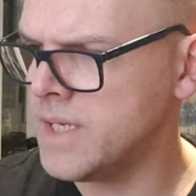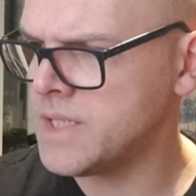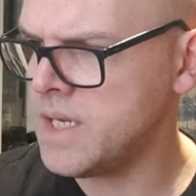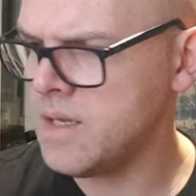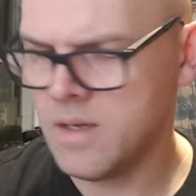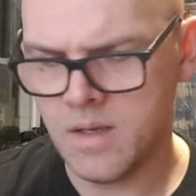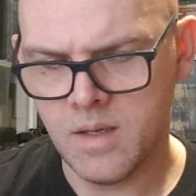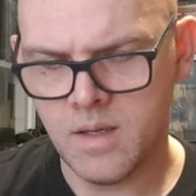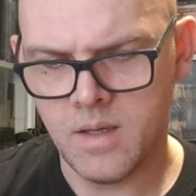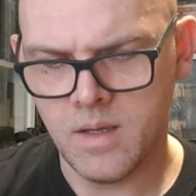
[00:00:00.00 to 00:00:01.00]
Dizzy?
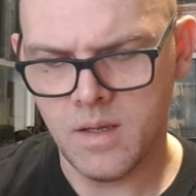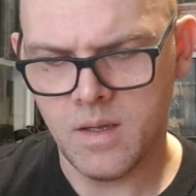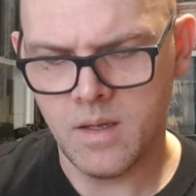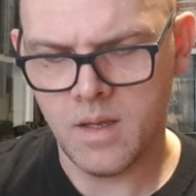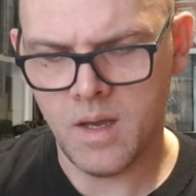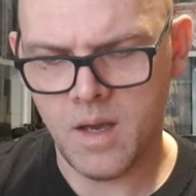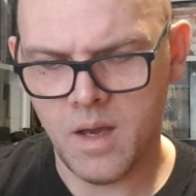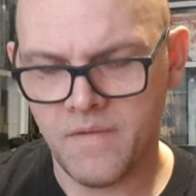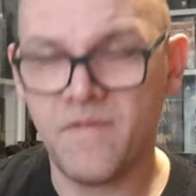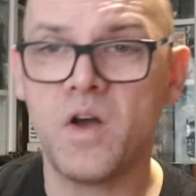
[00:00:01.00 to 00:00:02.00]

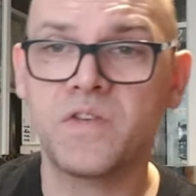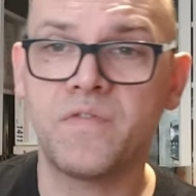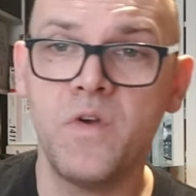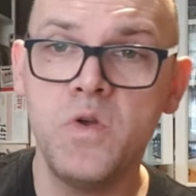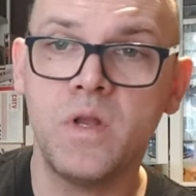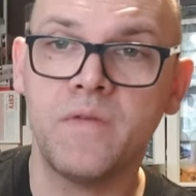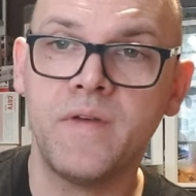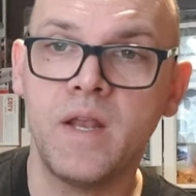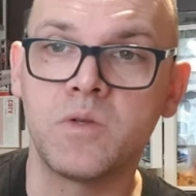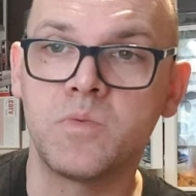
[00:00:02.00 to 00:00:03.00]
Fast Food, and I
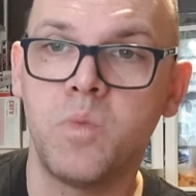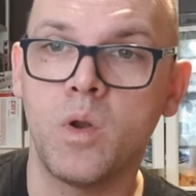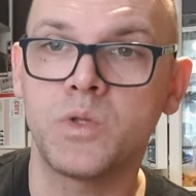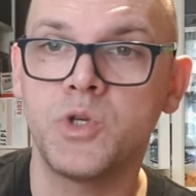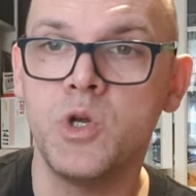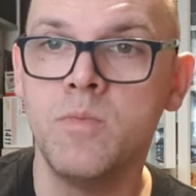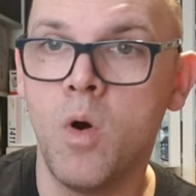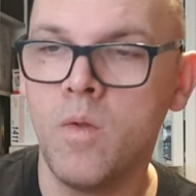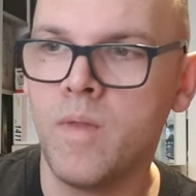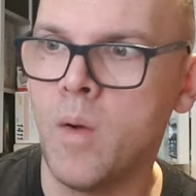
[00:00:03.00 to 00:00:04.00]
think there was one or two
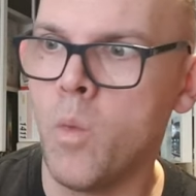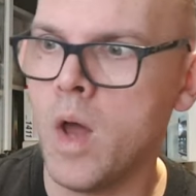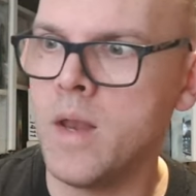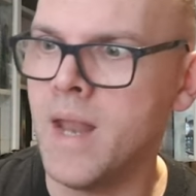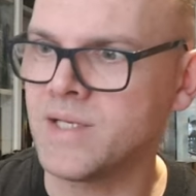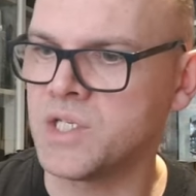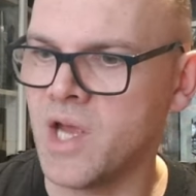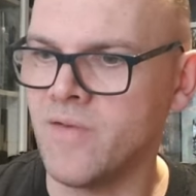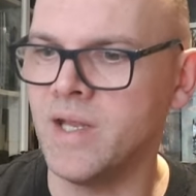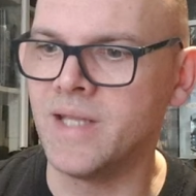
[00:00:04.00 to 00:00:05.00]
more that weren't
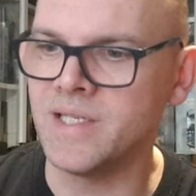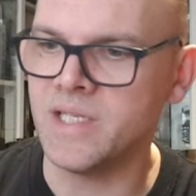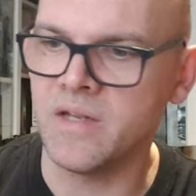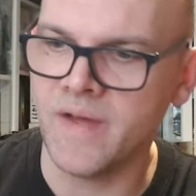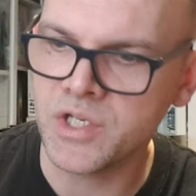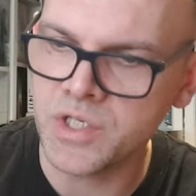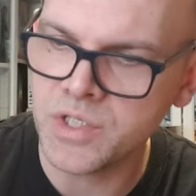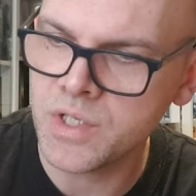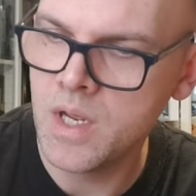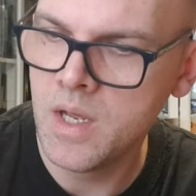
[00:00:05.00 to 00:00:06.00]
necessarily Dizzy
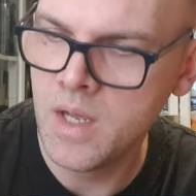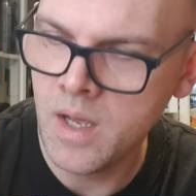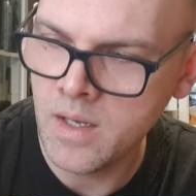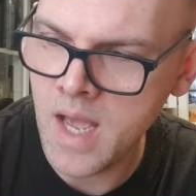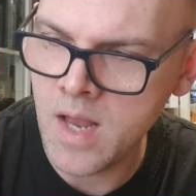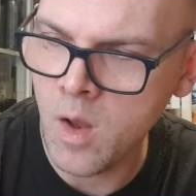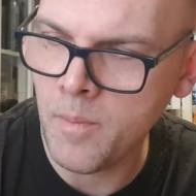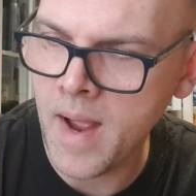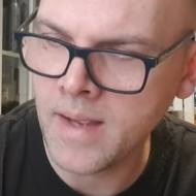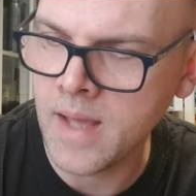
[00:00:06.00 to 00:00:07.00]
Adventures. Yeah, not
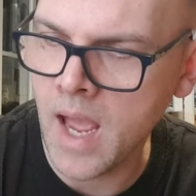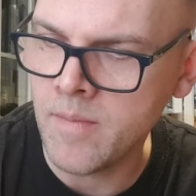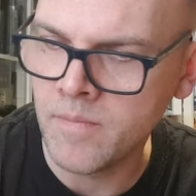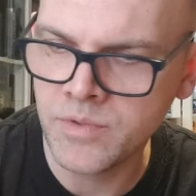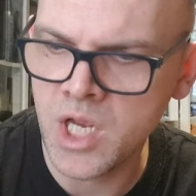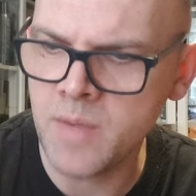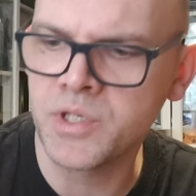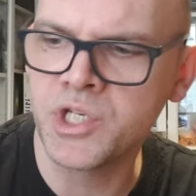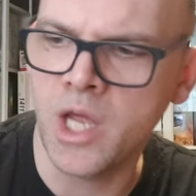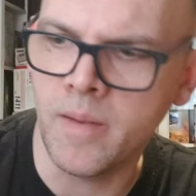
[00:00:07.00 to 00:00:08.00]
bad game. Cheap
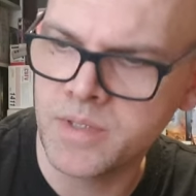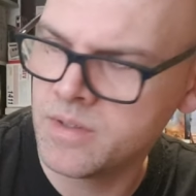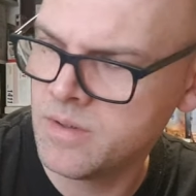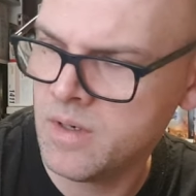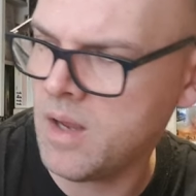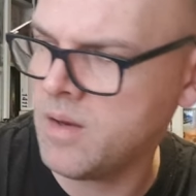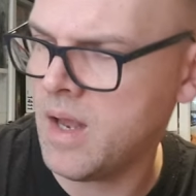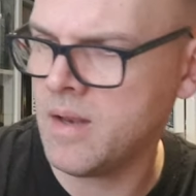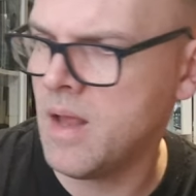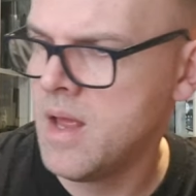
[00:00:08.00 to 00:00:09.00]
as chips.
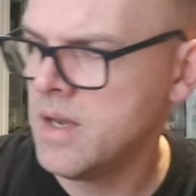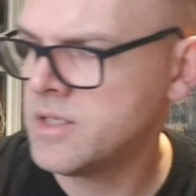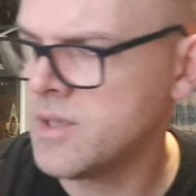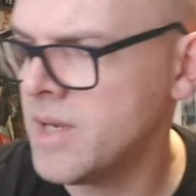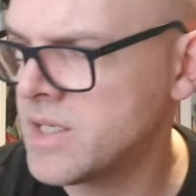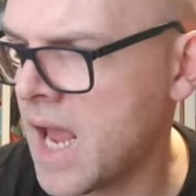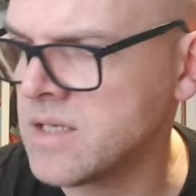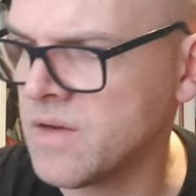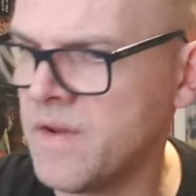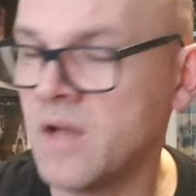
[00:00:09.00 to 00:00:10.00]
Some of these
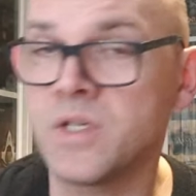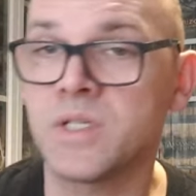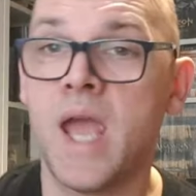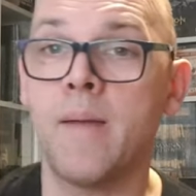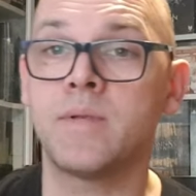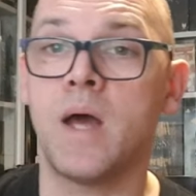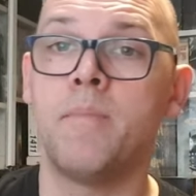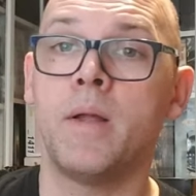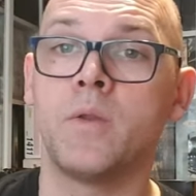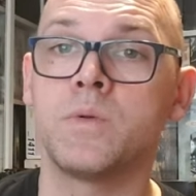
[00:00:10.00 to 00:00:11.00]
games I think I just kept out of
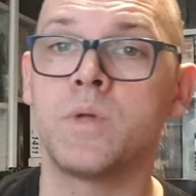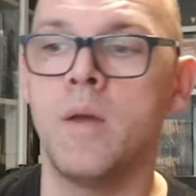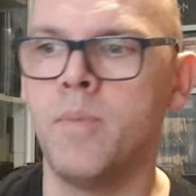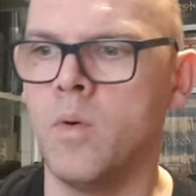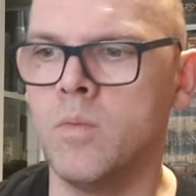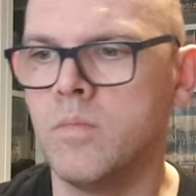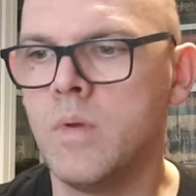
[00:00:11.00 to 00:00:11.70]
bundles that I bought.